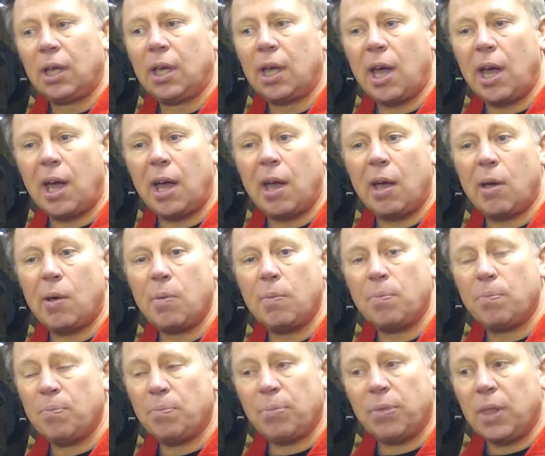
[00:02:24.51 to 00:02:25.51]

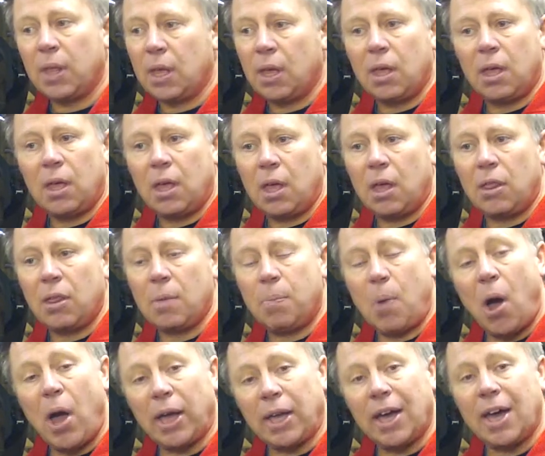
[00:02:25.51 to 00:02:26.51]
The
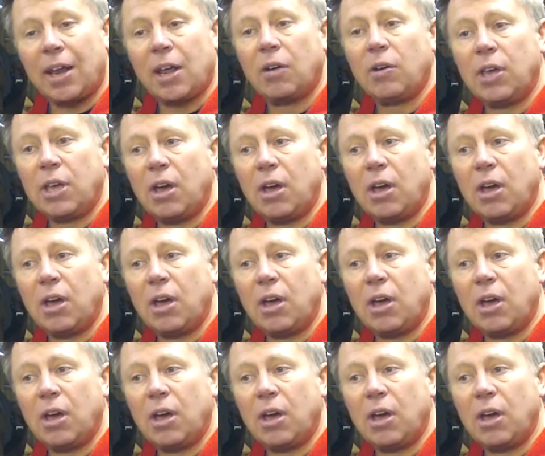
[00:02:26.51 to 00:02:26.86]
bike had only